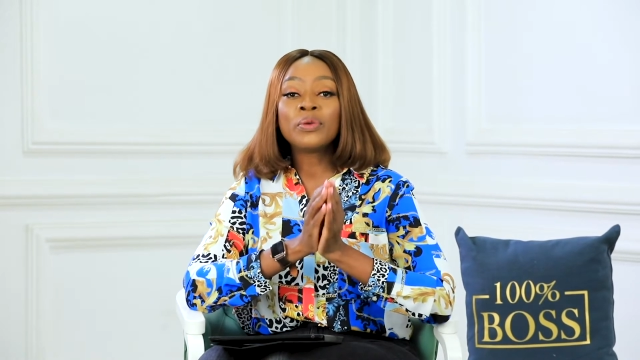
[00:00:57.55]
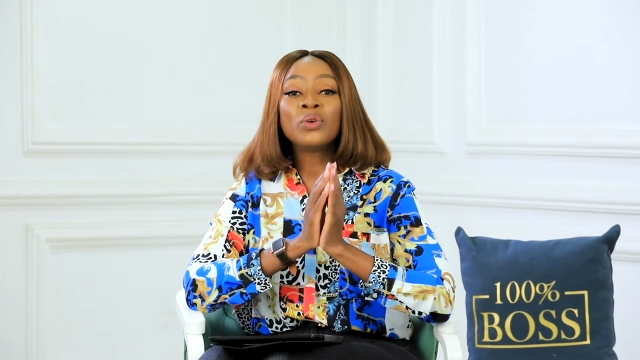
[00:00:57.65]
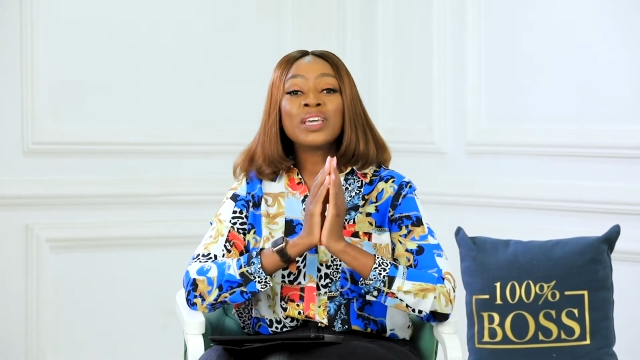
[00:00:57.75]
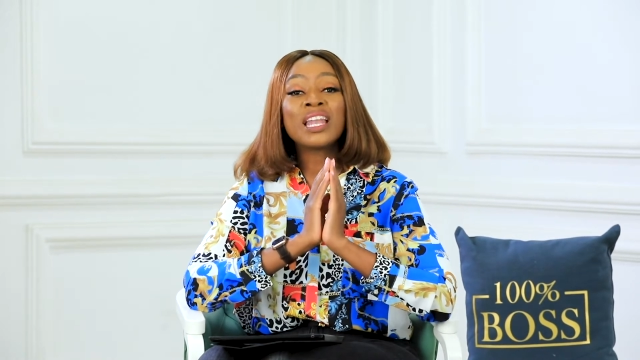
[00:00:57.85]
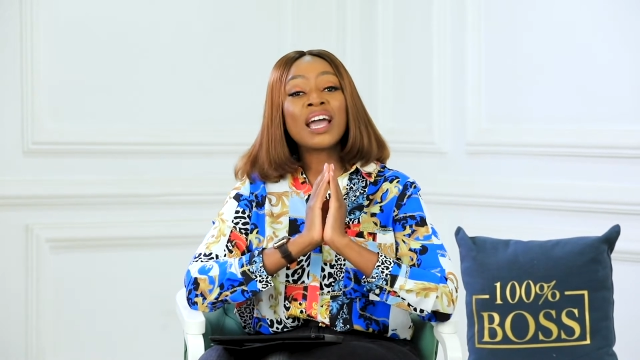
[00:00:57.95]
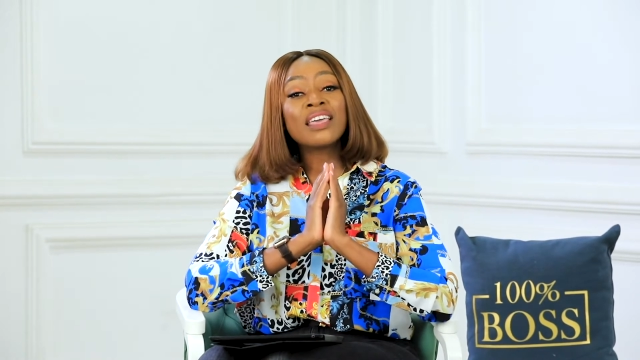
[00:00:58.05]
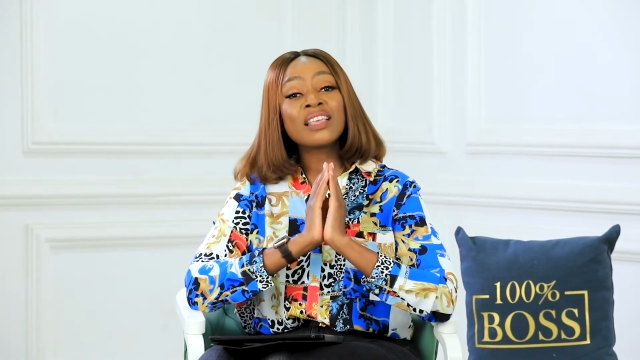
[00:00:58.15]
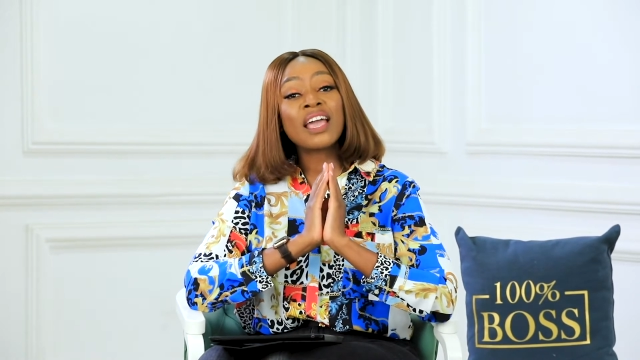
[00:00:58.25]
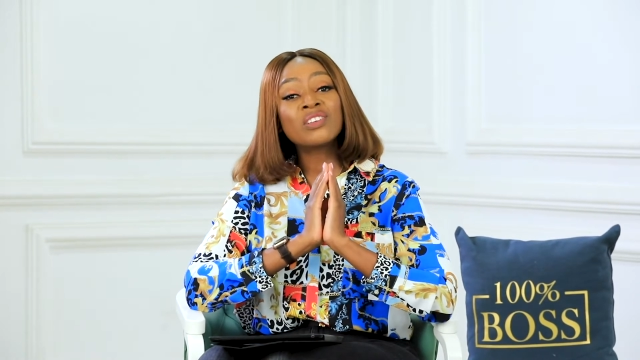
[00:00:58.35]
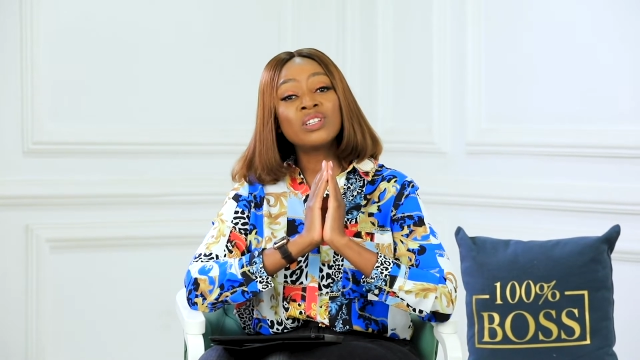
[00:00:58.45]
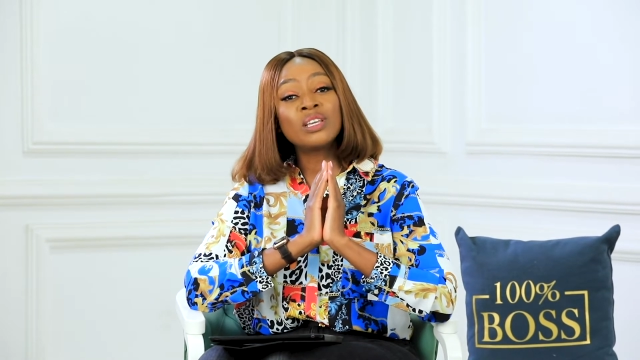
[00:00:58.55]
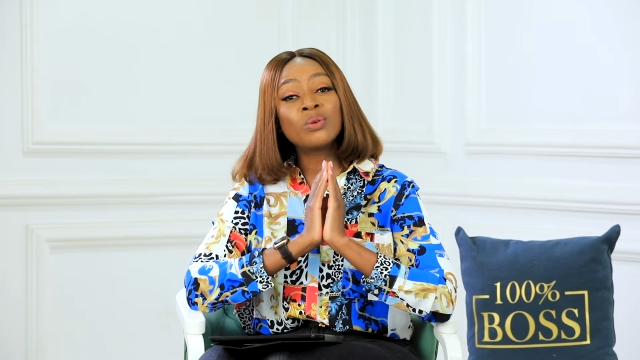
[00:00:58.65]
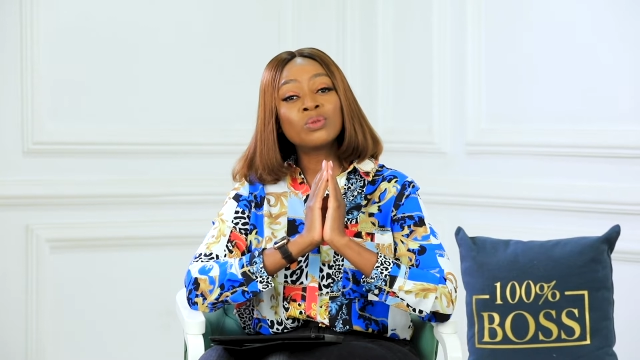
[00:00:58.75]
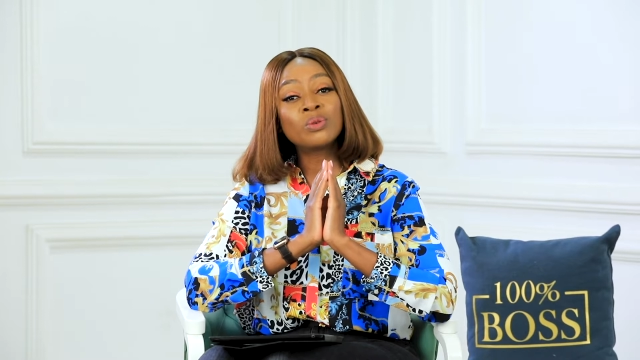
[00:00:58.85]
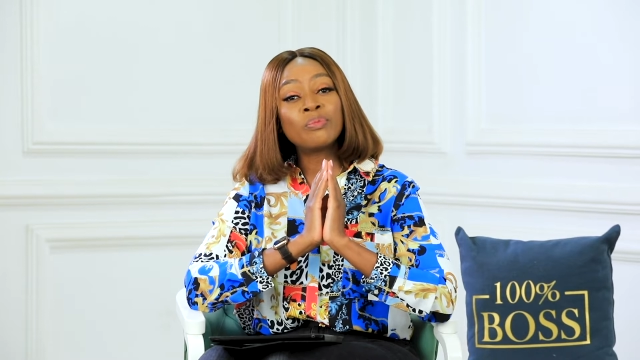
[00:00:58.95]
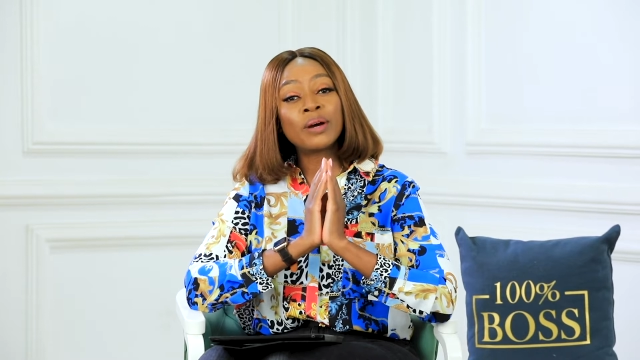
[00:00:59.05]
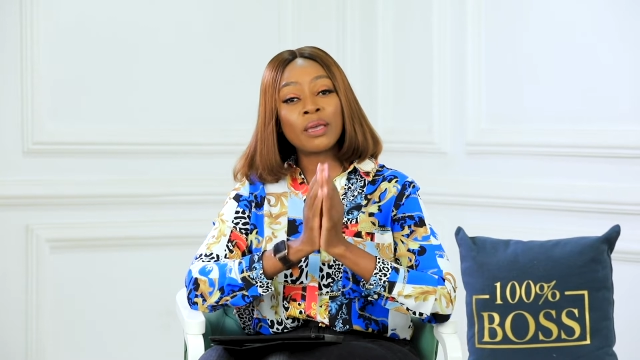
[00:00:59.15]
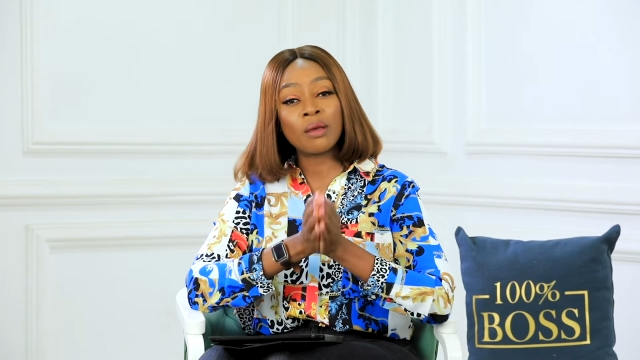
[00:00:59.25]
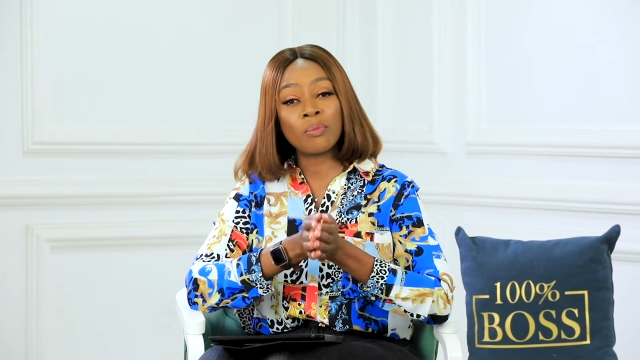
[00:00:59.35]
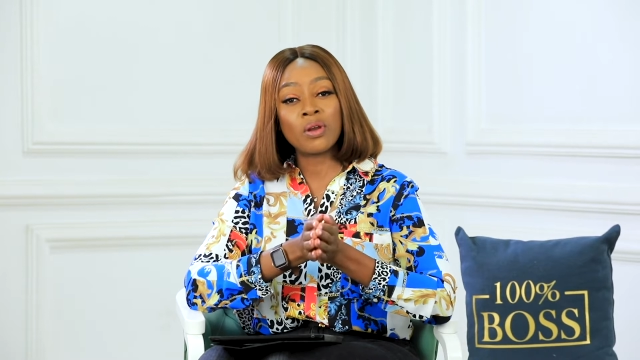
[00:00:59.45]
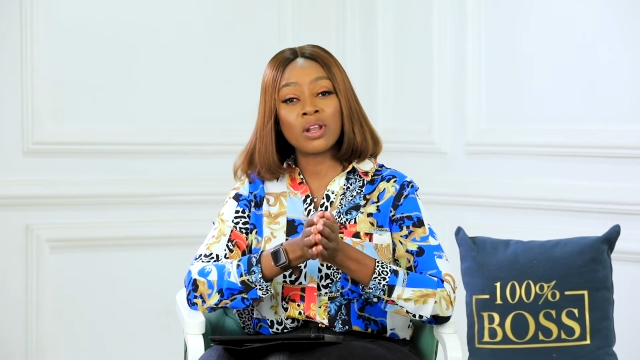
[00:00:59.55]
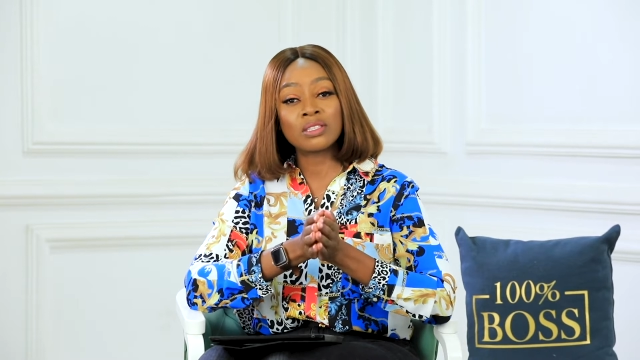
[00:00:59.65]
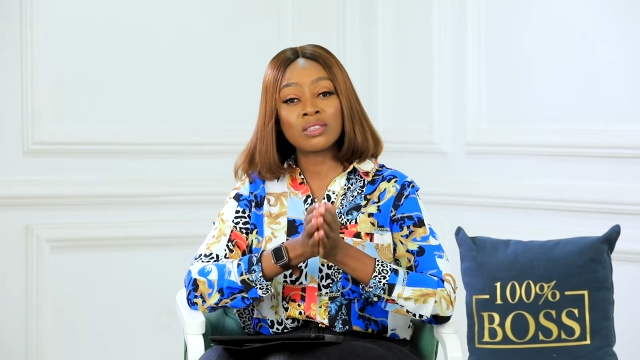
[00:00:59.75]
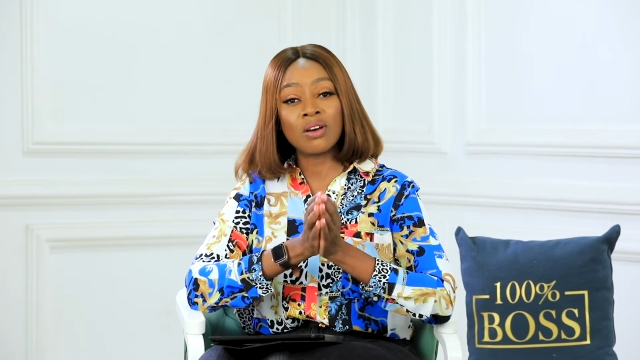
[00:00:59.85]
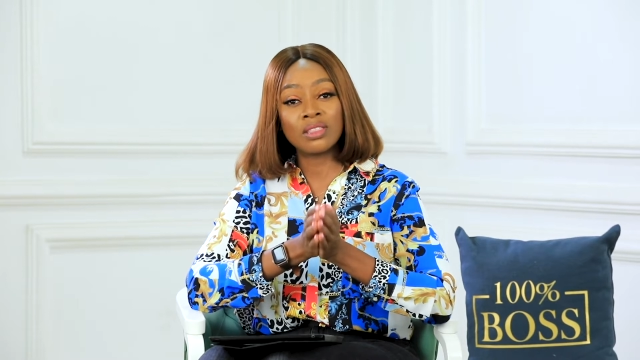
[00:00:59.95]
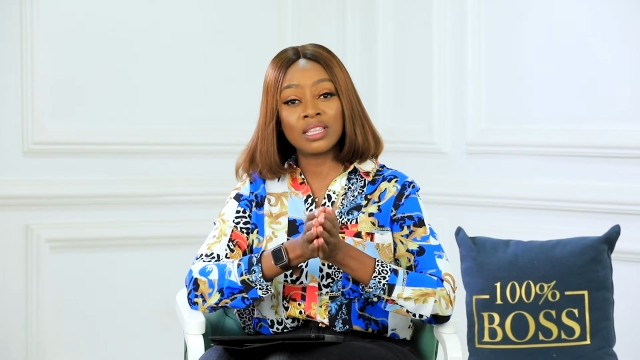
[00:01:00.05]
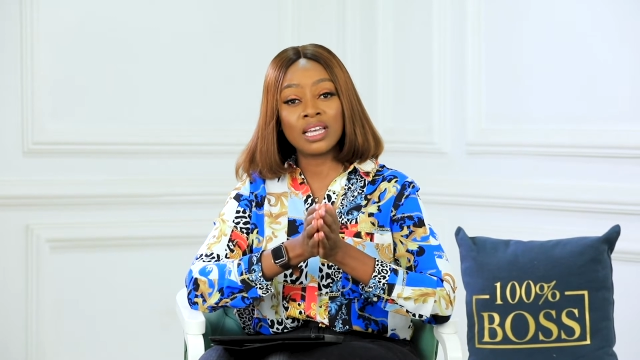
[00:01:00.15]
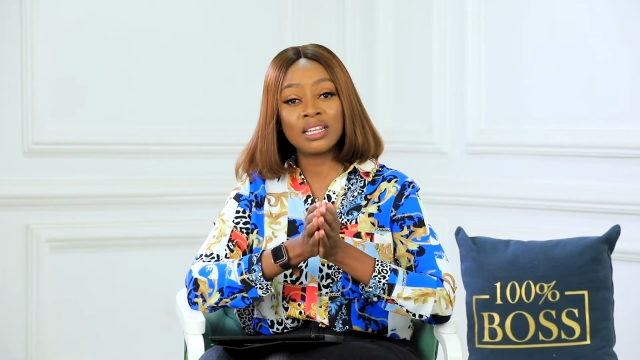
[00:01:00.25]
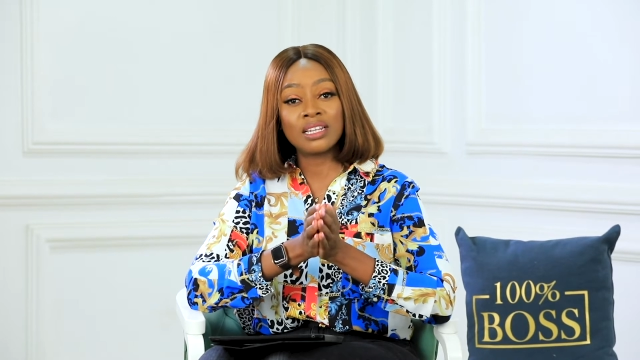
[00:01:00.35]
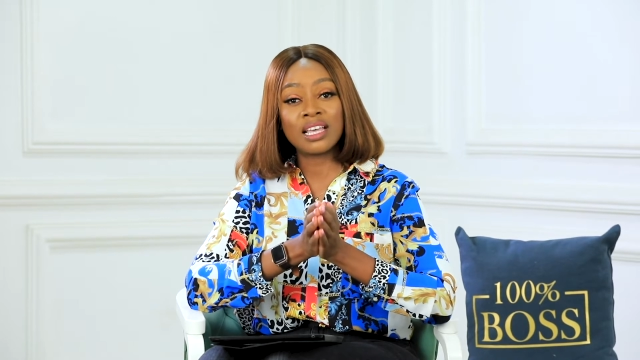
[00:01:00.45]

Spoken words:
you can actually also buy her products online.